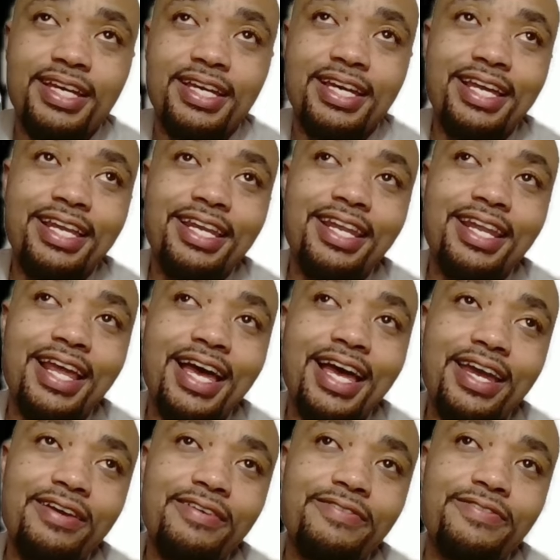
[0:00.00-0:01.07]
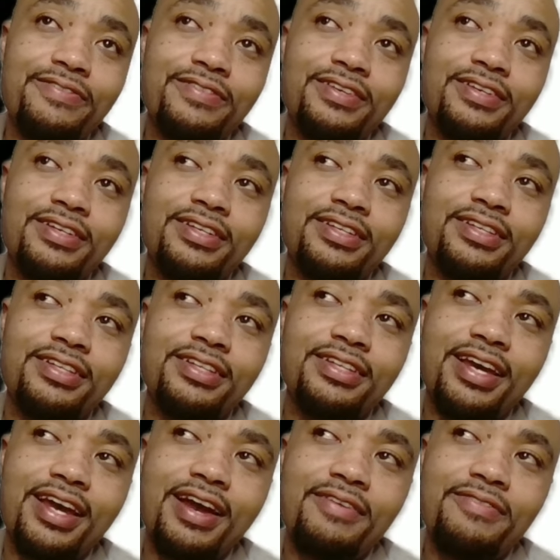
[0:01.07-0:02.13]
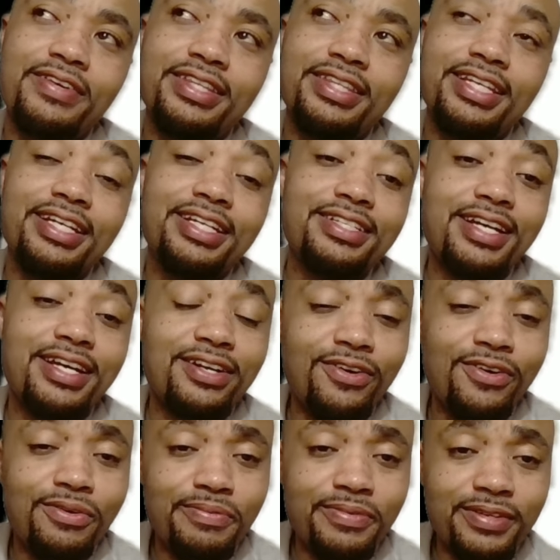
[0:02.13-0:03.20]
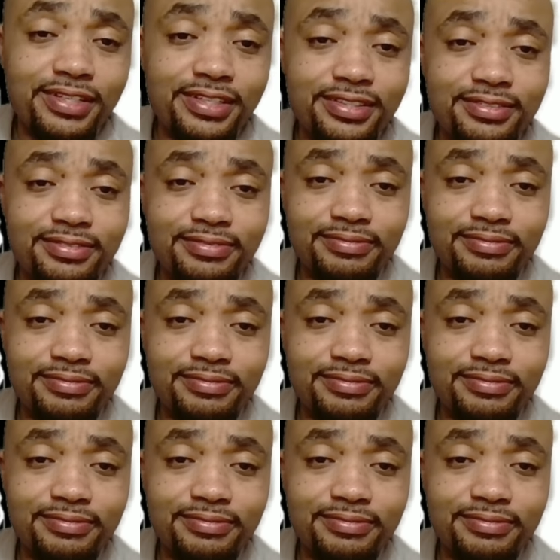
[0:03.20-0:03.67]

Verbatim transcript: in life, everything is not a home run